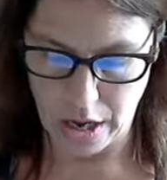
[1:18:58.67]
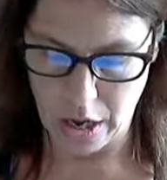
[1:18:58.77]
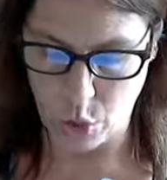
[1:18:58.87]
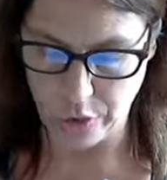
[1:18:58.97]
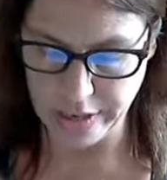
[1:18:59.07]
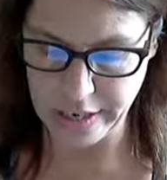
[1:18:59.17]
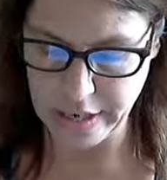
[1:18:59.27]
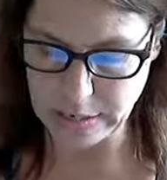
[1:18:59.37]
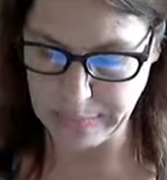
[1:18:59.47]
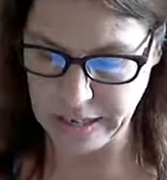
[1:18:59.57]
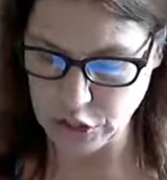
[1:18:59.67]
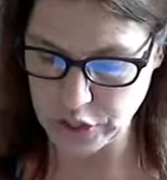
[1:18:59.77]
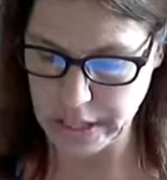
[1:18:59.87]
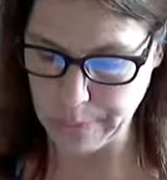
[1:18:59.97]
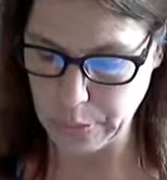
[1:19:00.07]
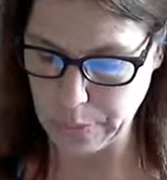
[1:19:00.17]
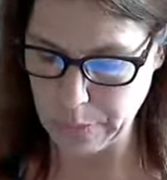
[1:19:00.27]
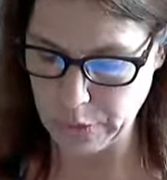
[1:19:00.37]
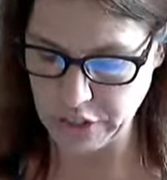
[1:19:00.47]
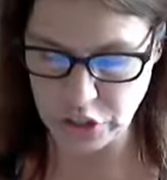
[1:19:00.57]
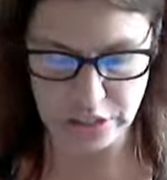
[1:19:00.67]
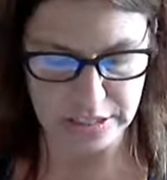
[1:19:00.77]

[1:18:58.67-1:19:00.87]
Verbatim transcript: organize, manage, set up preparations,